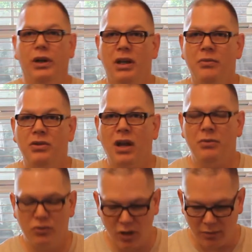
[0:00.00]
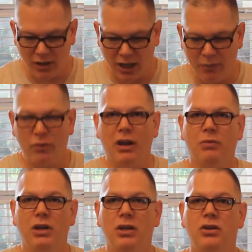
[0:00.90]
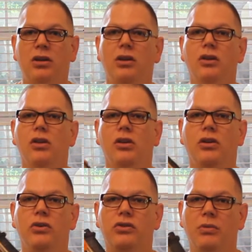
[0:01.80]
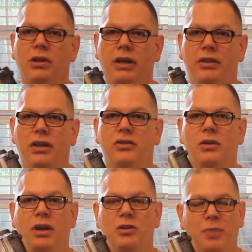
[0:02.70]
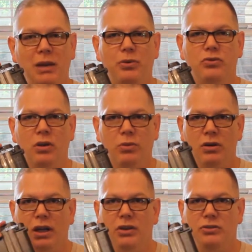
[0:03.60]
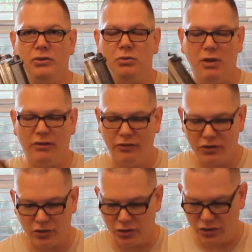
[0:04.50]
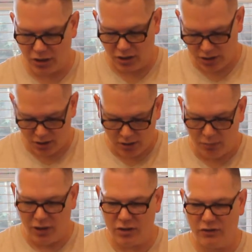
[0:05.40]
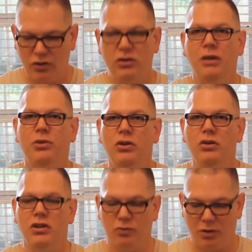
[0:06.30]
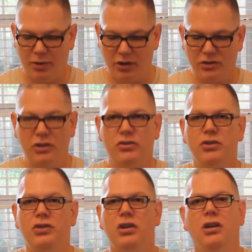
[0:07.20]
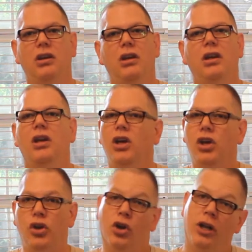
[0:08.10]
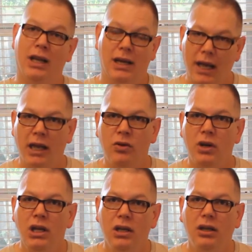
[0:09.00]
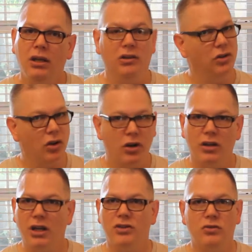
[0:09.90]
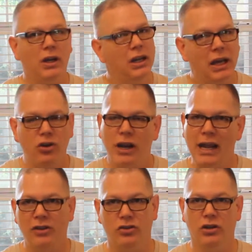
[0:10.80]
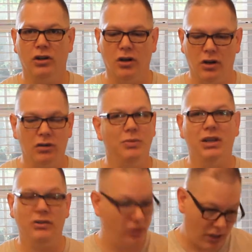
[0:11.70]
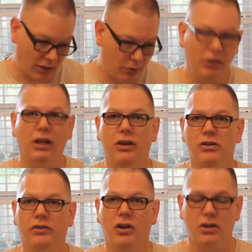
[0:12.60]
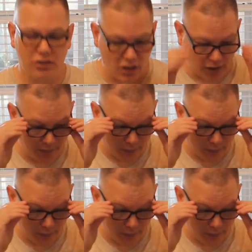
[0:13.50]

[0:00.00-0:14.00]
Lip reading: it comes time to trimming, I'm going to recommend you use something like this, a nice paper trimmer. I use this one by Fiskars, because if you attempt to do this with a pair of scissors, you're going to get angry because it's hard to cut straight, and your hands are going to hurt because you get 3 layers of cardstock.